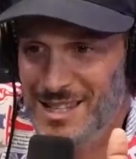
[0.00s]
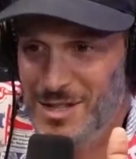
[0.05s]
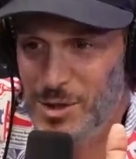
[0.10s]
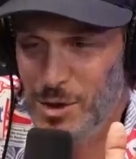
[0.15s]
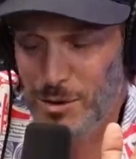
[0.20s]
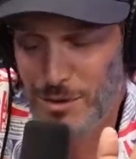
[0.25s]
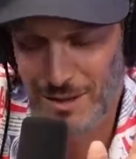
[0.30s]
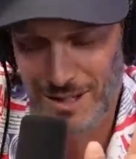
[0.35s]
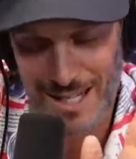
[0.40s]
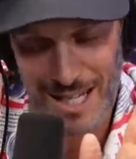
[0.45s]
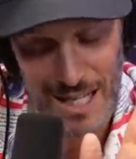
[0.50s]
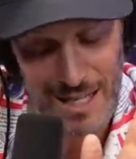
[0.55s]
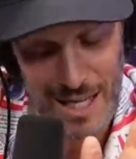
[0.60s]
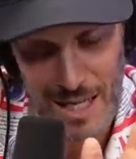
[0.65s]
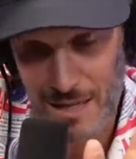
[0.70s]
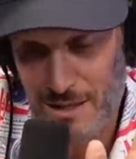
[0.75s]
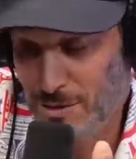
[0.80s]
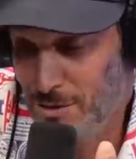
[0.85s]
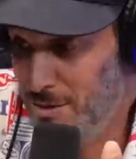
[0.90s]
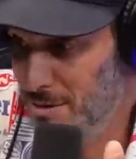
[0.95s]
Totally get
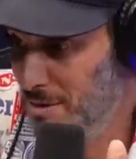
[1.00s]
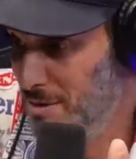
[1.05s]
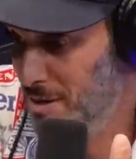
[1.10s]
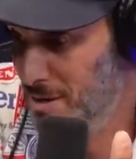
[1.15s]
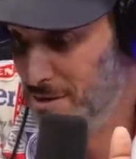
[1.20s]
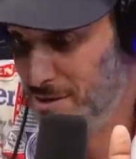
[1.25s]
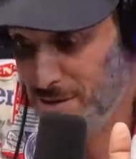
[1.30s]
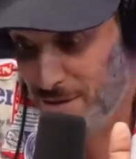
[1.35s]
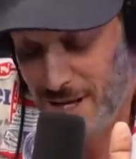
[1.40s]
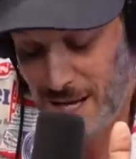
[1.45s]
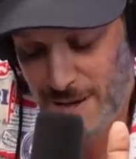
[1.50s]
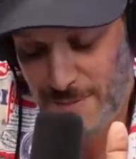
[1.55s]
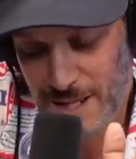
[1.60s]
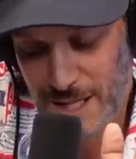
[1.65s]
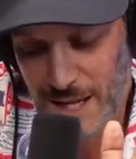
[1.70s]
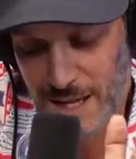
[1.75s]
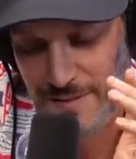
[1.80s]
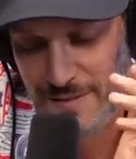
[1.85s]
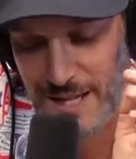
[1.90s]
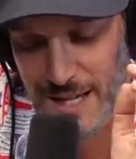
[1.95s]
that. No, there's no doubt
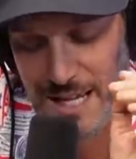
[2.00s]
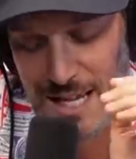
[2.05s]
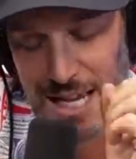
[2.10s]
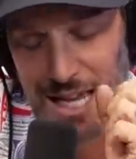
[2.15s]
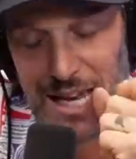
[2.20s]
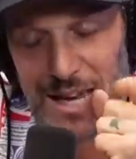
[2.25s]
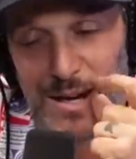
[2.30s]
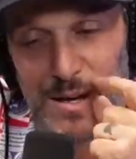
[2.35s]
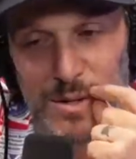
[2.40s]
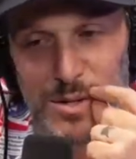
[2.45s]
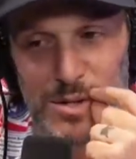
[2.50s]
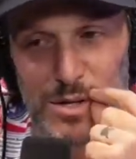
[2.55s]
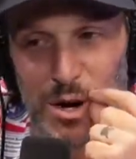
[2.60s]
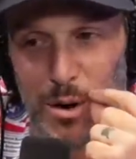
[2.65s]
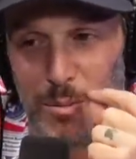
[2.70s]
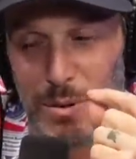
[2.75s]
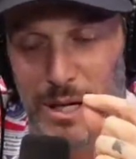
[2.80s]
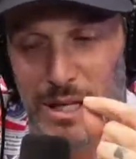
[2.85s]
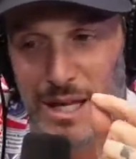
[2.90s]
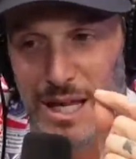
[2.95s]
about that.
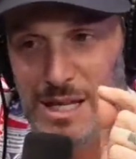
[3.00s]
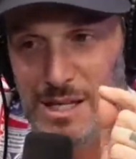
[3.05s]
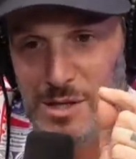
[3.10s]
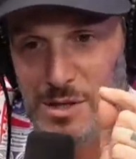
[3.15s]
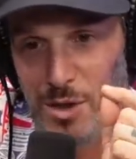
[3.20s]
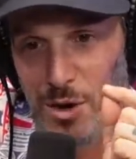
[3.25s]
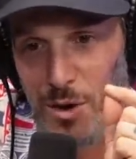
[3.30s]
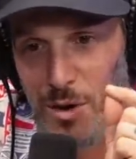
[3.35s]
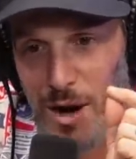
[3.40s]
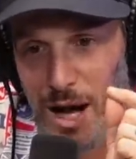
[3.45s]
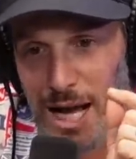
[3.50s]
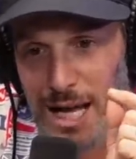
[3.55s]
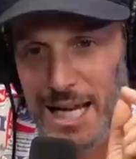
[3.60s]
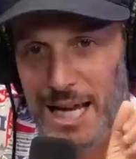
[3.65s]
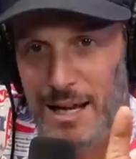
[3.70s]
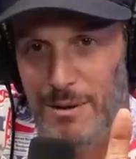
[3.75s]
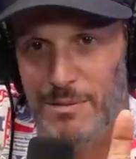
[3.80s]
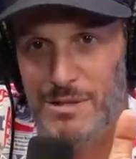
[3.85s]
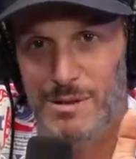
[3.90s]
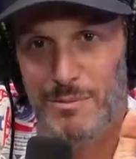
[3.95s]
So, but like, so I
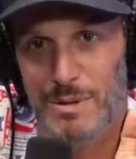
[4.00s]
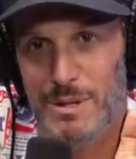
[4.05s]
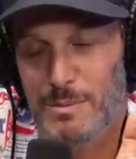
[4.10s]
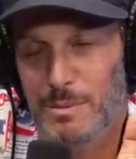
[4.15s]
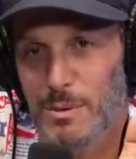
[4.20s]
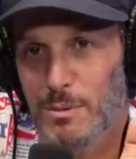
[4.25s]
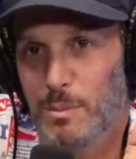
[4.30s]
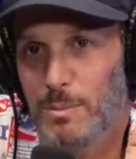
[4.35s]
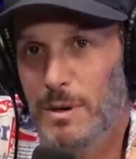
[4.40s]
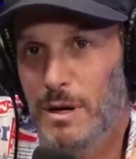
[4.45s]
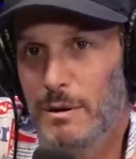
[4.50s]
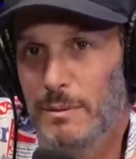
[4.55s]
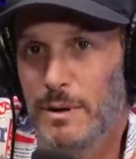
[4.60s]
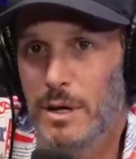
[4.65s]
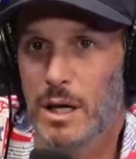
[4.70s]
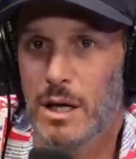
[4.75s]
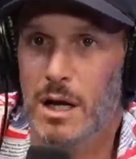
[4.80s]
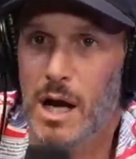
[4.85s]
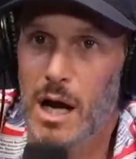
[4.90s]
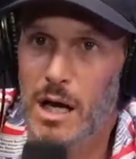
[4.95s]
get some people will probably be
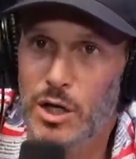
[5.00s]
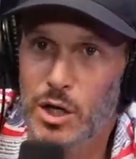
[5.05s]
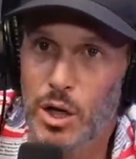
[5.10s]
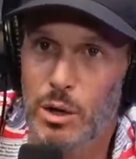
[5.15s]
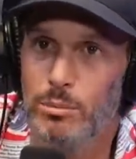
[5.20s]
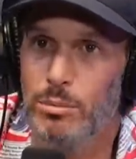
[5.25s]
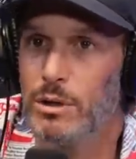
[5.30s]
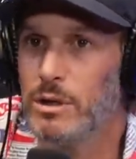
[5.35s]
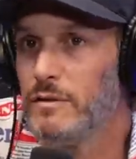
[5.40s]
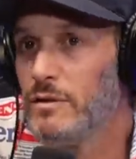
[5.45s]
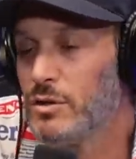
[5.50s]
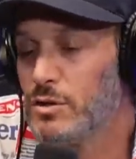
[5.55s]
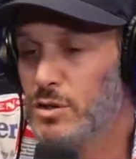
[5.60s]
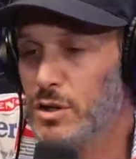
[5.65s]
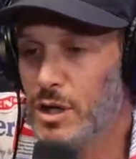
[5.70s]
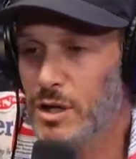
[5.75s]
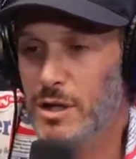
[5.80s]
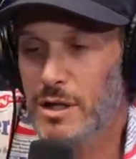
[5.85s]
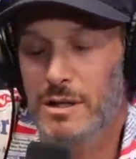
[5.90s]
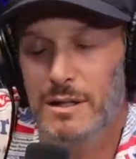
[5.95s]
like, I can't believe you're
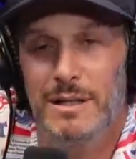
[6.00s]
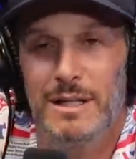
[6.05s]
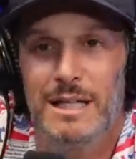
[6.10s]
trying to.